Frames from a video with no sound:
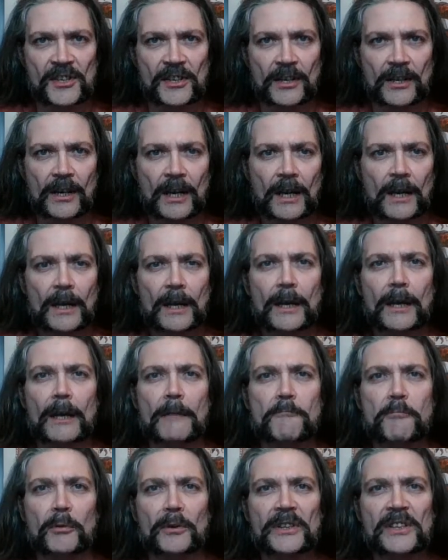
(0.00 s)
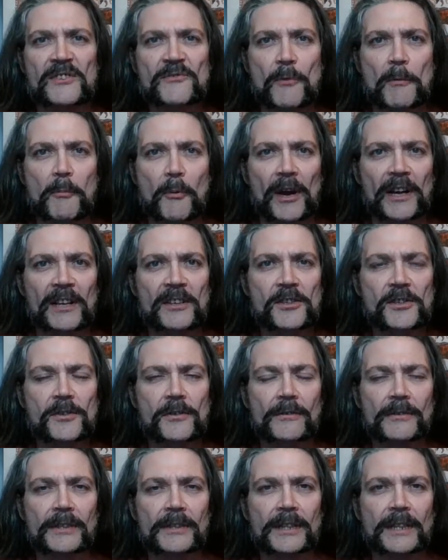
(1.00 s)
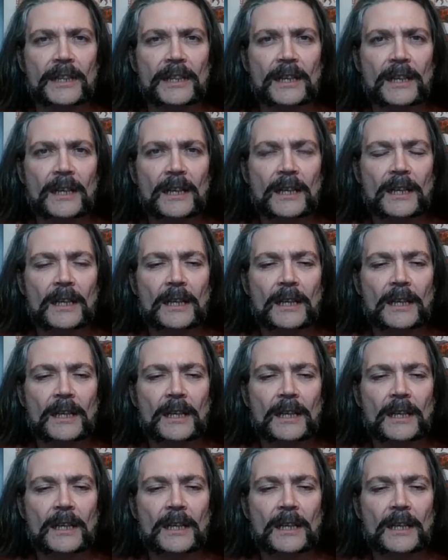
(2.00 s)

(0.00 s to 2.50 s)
at police repression,